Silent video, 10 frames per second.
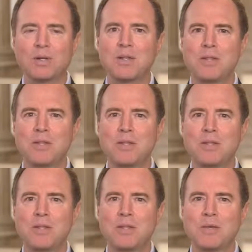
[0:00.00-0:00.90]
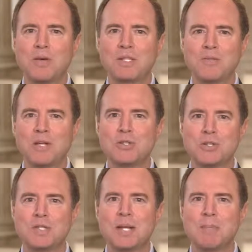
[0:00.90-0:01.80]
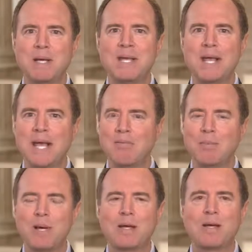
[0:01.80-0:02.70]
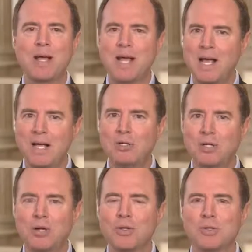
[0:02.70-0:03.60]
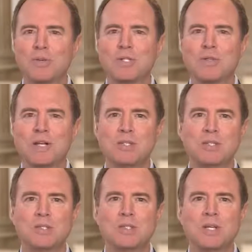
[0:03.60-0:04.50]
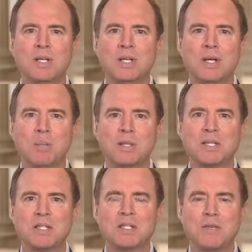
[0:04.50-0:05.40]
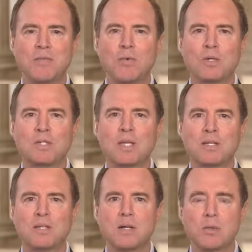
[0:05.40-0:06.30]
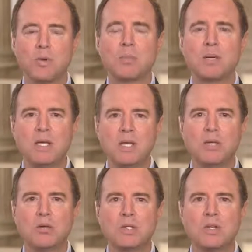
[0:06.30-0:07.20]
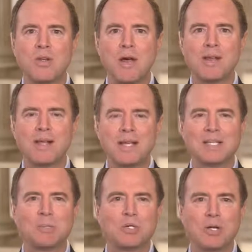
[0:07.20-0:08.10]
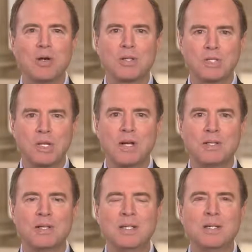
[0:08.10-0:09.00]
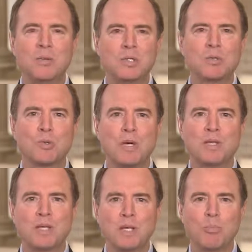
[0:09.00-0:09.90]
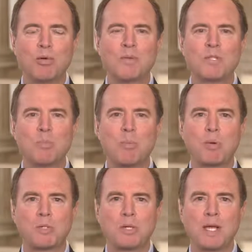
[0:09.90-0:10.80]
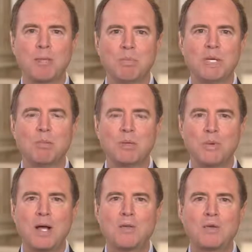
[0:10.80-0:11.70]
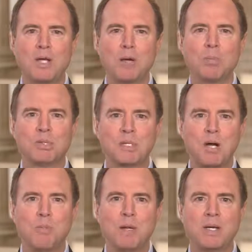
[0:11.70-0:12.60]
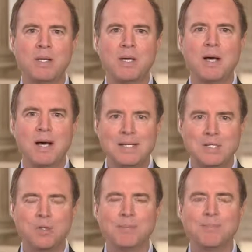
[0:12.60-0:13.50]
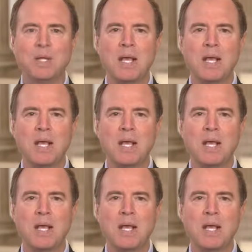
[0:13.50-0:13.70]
Certainly understand the reservations that many have about it. I share those reservations, but this is a force that will be used not against Bashar al-Assad, which was what the previous proposal had been, but rather to help us combat ISIL.